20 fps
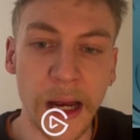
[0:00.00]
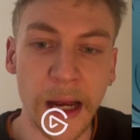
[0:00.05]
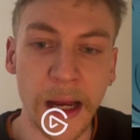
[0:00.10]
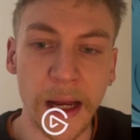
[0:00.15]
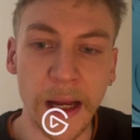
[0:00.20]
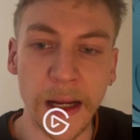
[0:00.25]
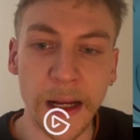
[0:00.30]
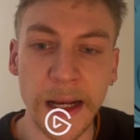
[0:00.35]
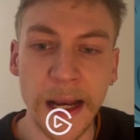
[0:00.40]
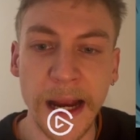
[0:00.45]

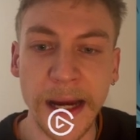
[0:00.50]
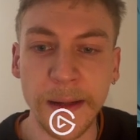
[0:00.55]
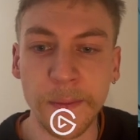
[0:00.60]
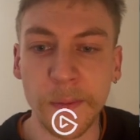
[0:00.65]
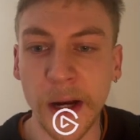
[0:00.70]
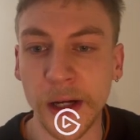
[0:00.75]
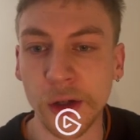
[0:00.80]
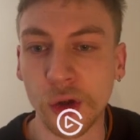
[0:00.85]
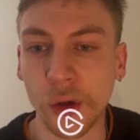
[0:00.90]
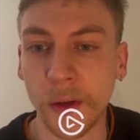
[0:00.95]
lay
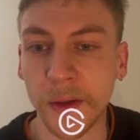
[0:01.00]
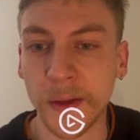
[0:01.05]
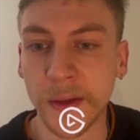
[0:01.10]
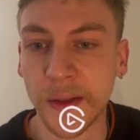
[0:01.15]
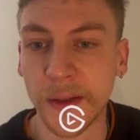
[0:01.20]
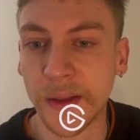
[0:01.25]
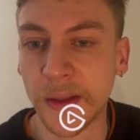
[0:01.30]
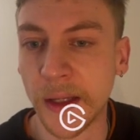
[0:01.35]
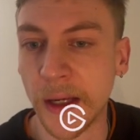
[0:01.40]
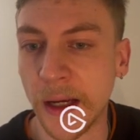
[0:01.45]
my
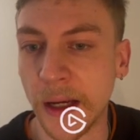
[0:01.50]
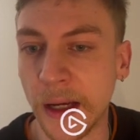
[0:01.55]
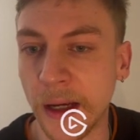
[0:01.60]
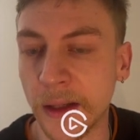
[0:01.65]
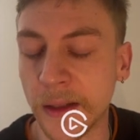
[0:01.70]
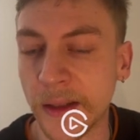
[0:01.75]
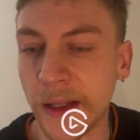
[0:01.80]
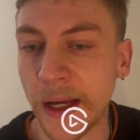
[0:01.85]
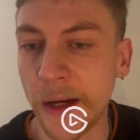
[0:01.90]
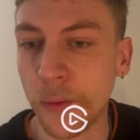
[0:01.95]
Johns
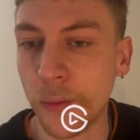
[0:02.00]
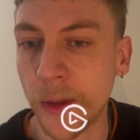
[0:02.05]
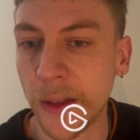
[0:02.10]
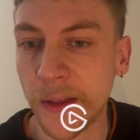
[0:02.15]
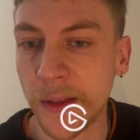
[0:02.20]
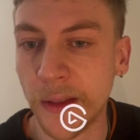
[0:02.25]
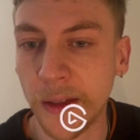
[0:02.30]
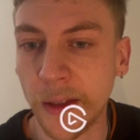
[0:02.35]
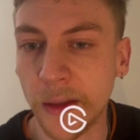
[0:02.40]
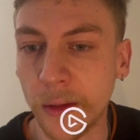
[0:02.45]

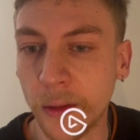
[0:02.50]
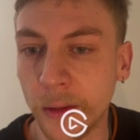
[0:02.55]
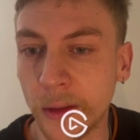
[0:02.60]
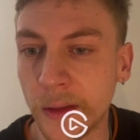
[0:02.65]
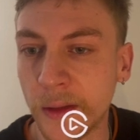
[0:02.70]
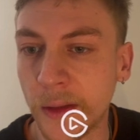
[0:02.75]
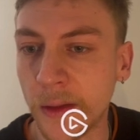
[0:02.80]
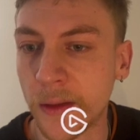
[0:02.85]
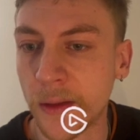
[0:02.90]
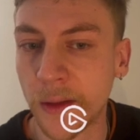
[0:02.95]
sideways here.
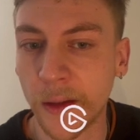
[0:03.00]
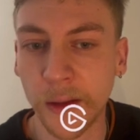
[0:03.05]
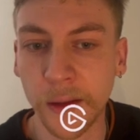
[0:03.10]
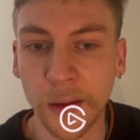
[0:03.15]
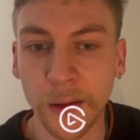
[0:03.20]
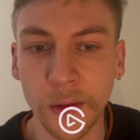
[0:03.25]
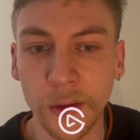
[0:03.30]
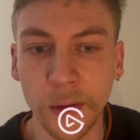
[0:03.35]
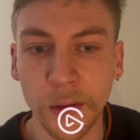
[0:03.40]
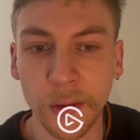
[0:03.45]
Is it still the
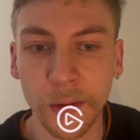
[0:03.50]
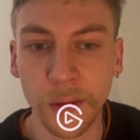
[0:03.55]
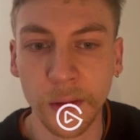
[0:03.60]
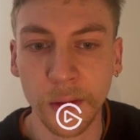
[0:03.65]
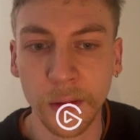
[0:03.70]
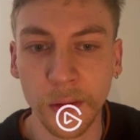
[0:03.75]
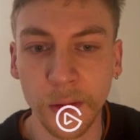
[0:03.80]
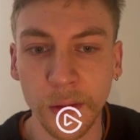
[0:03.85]
turn?